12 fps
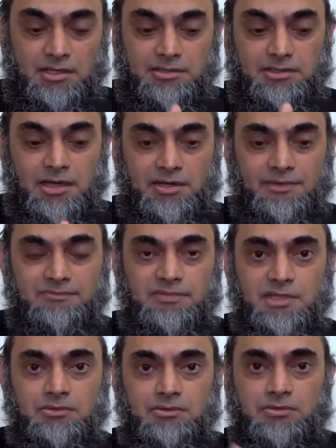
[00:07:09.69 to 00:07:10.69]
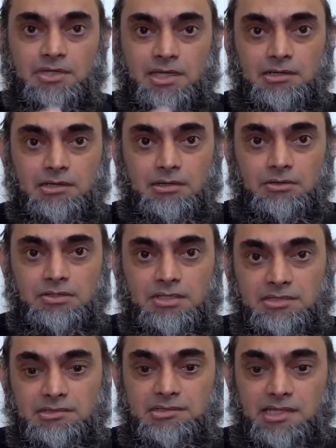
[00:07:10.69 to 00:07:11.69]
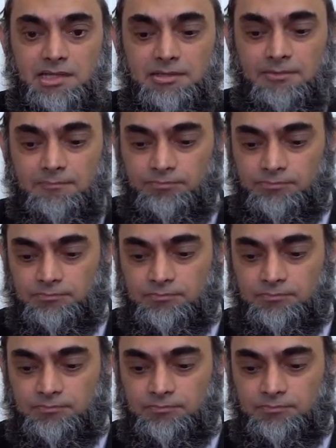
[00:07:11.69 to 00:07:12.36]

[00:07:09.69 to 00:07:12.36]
Now if they do not get along, then